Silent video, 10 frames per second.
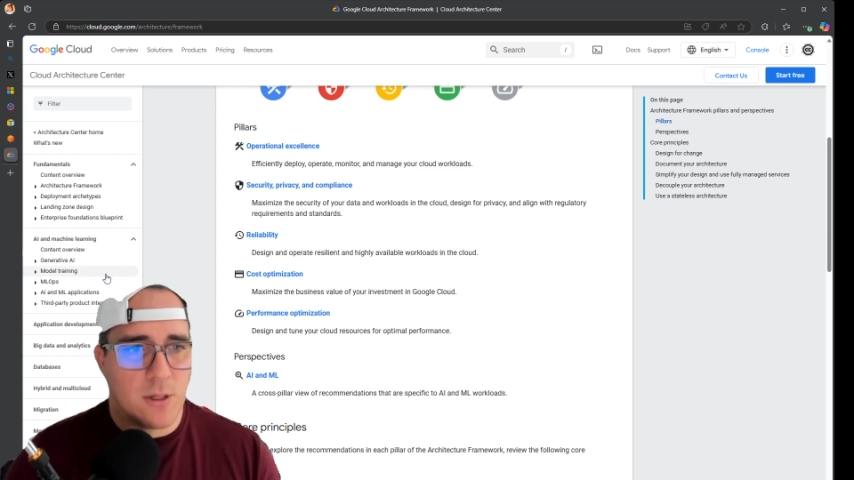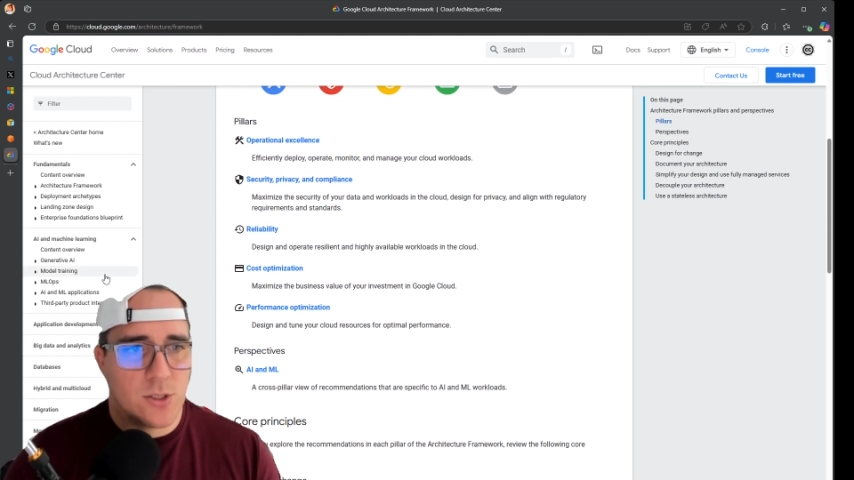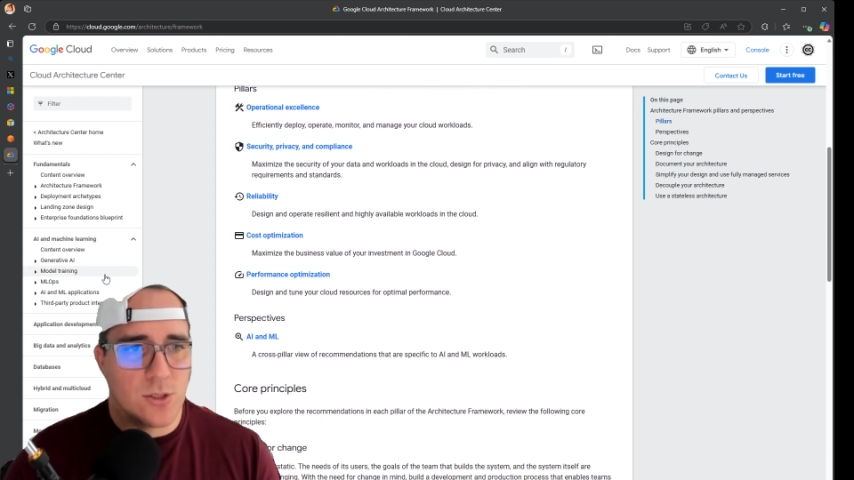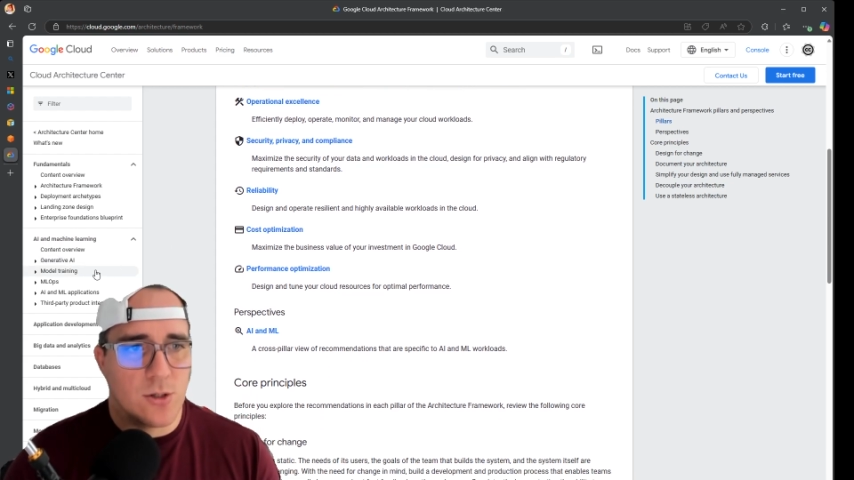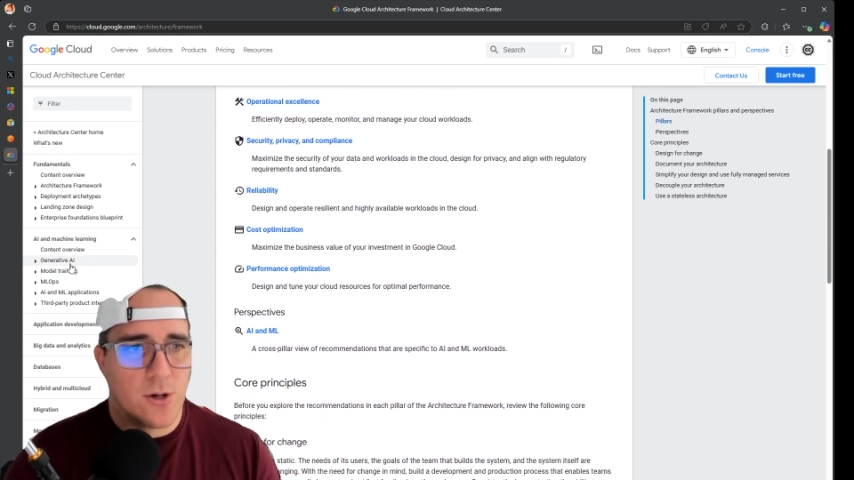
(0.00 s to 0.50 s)

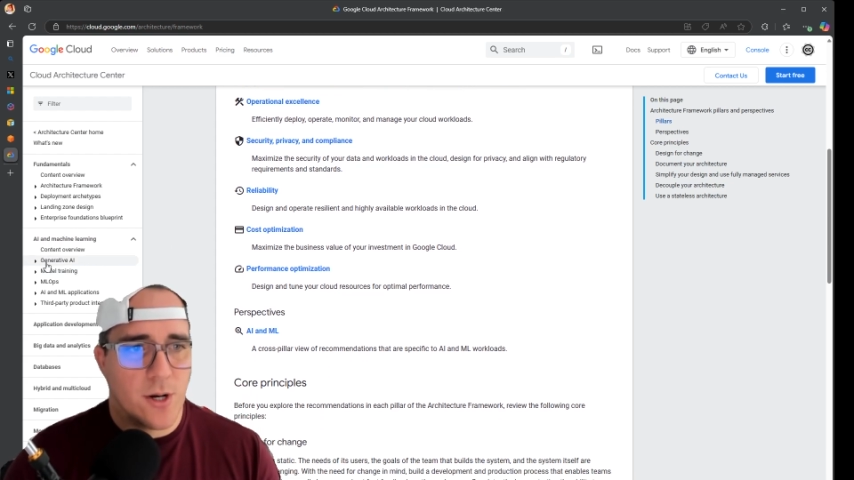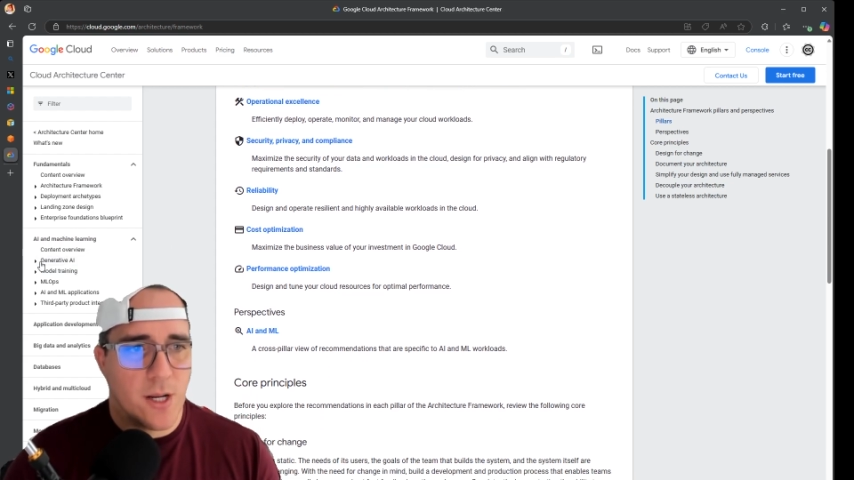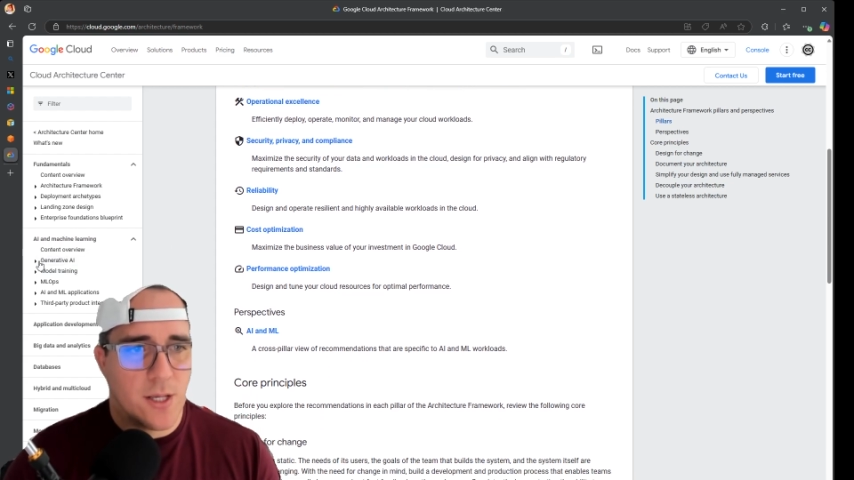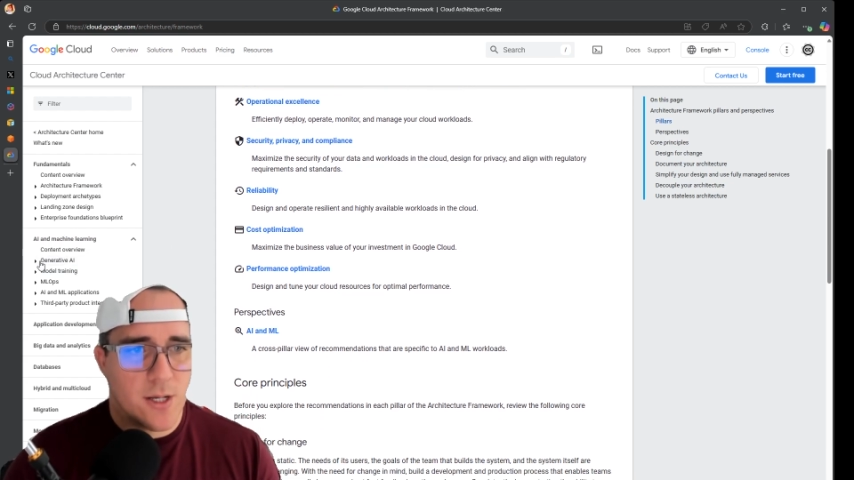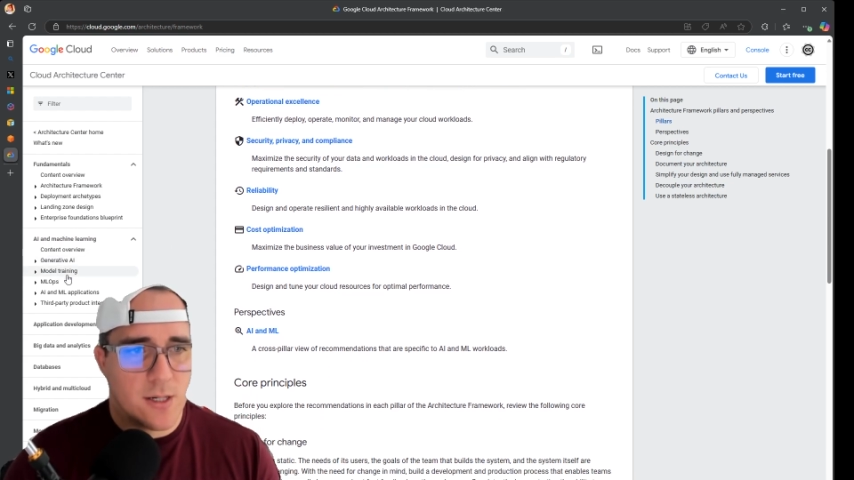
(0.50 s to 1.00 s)
machine
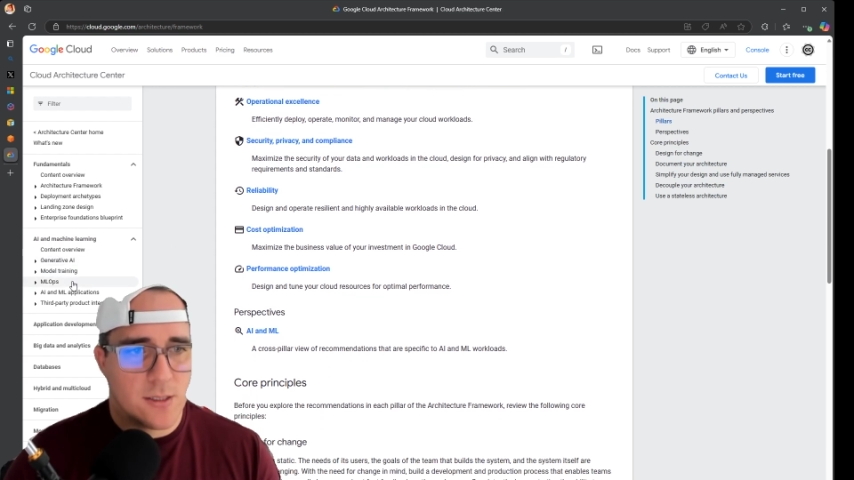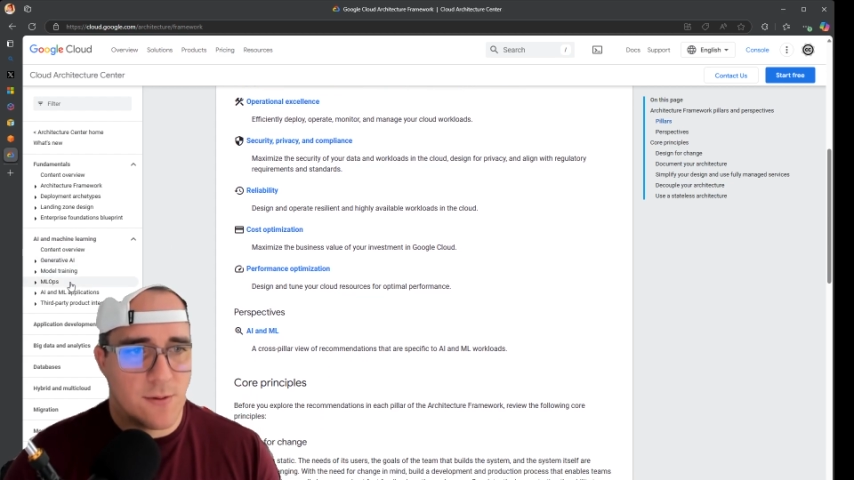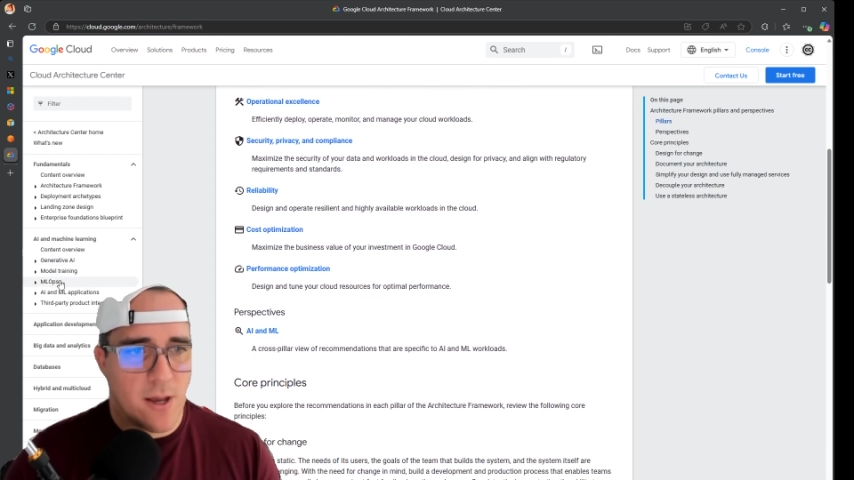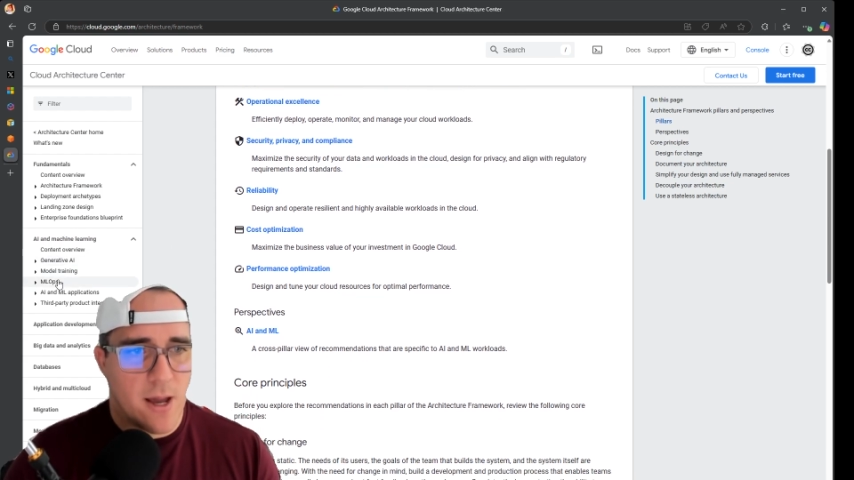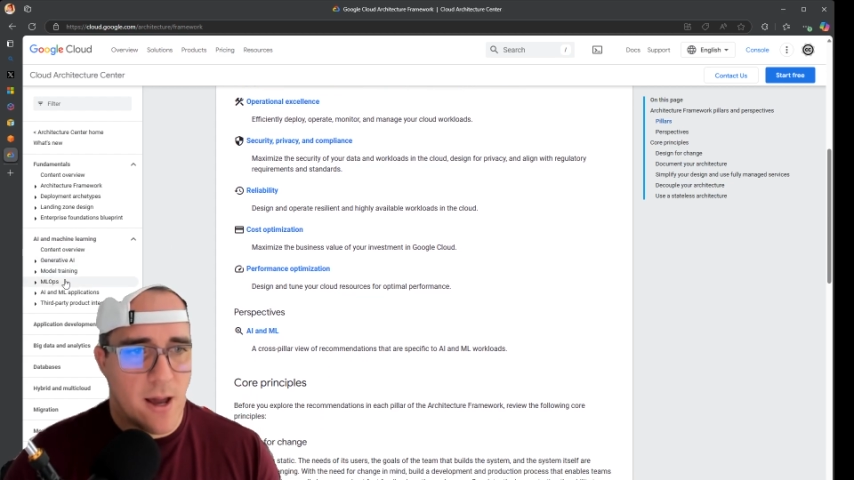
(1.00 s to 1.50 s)
learning, generative
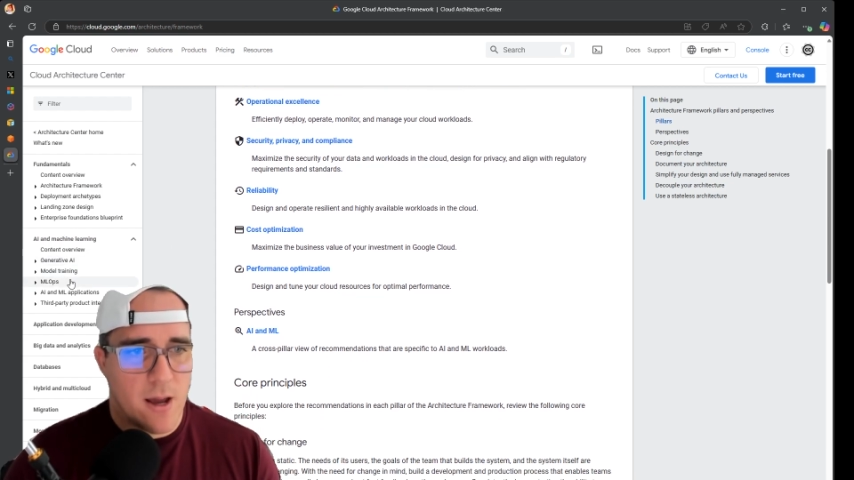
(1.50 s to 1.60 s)
AI,